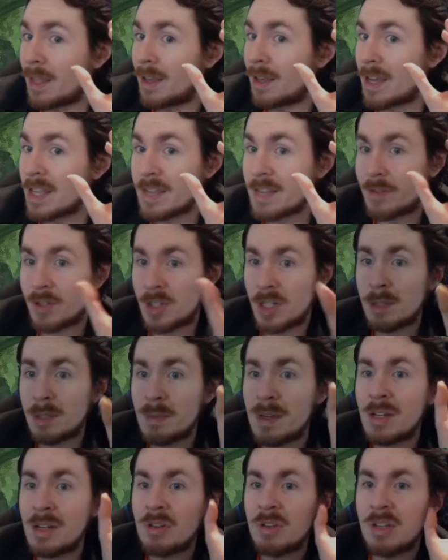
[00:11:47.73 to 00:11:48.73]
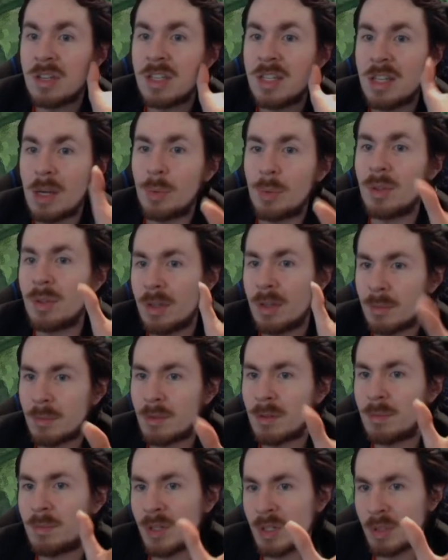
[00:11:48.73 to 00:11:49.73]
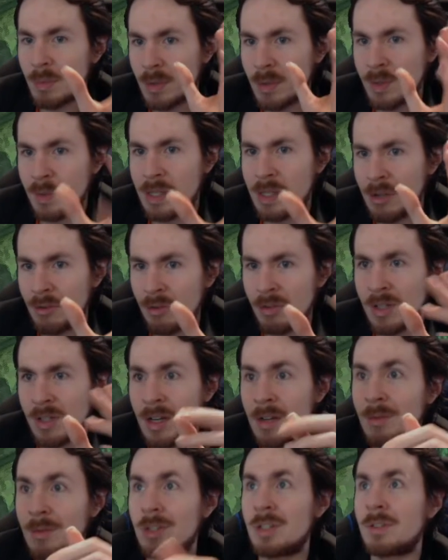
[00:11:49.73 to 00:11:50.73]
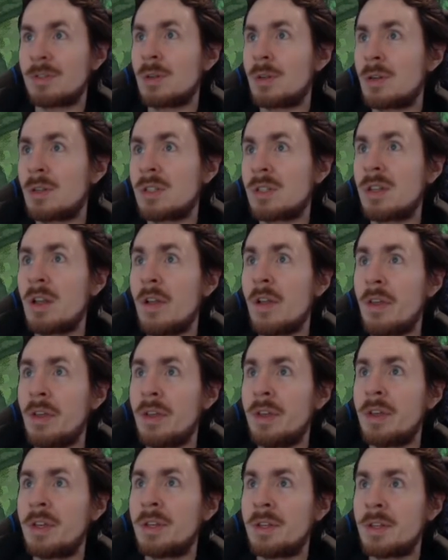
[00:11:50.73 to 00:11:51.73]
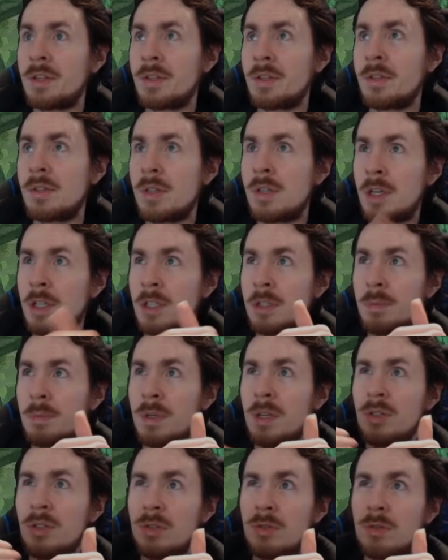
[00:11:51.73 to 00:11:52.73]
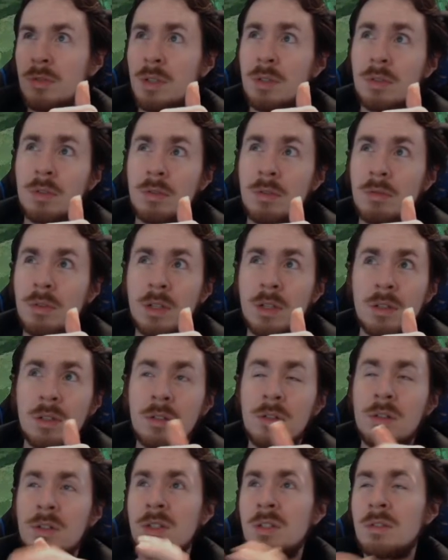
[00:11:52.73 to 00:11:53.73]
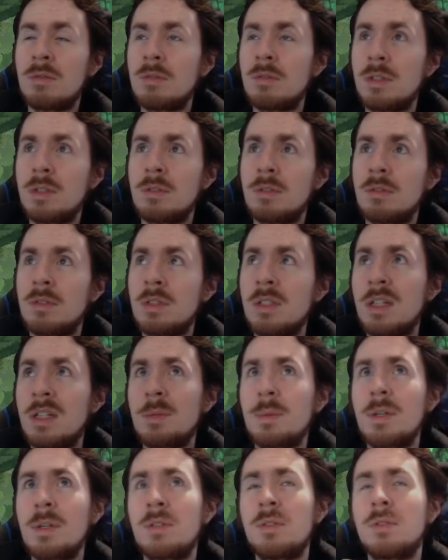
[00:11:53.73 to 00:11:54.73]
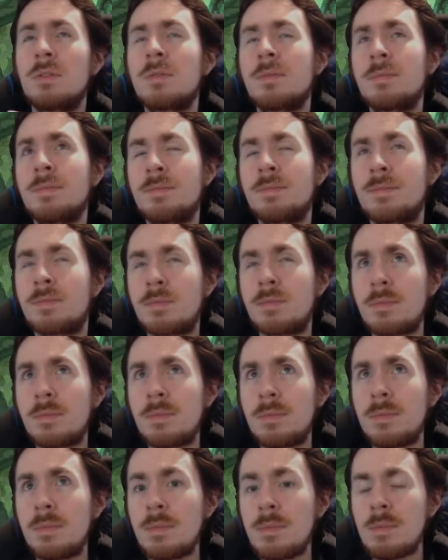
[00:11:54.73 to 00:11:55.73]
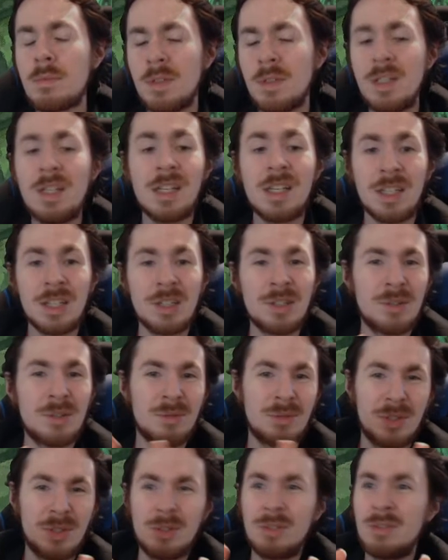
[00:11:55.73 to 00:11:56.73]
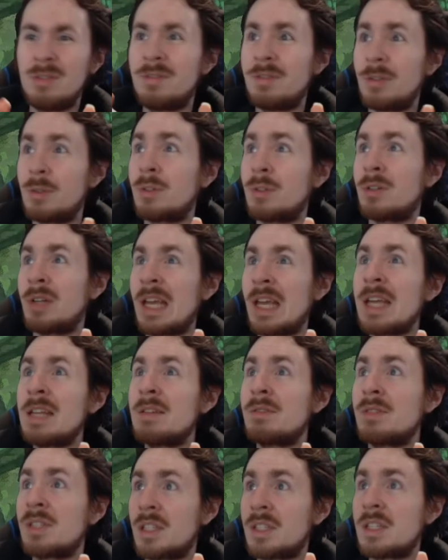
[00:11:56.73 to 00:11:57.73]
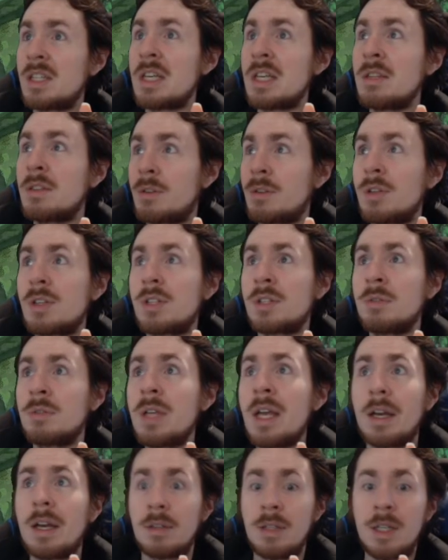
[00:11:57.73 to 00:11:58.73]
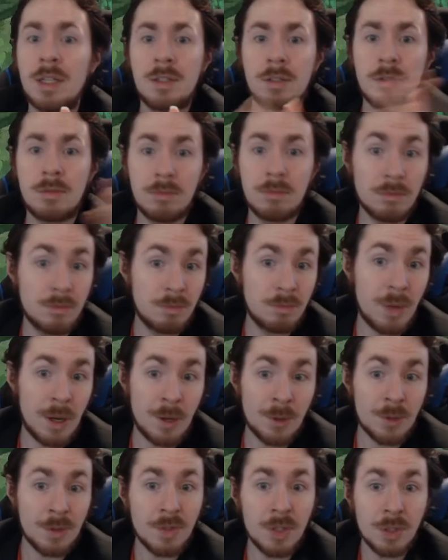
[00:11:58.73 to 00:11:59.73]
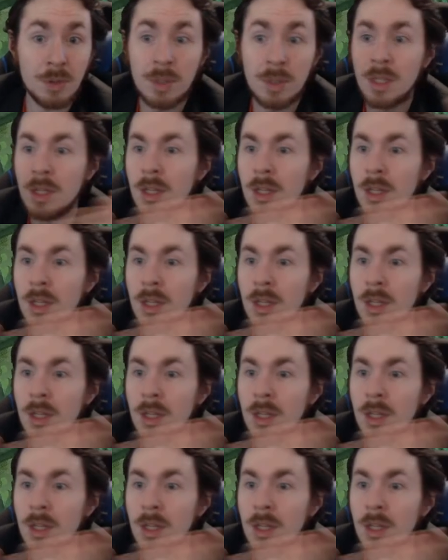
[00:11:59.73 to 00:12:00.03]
And then for 6 mana, you can double the number of plus 1 plus 1 counters on it, which of course is exponential growth, right? Or is it, well, is it exponential? Yeah, you know, 2, 4, 8, 16, 32. Yeah, that's powers of 2.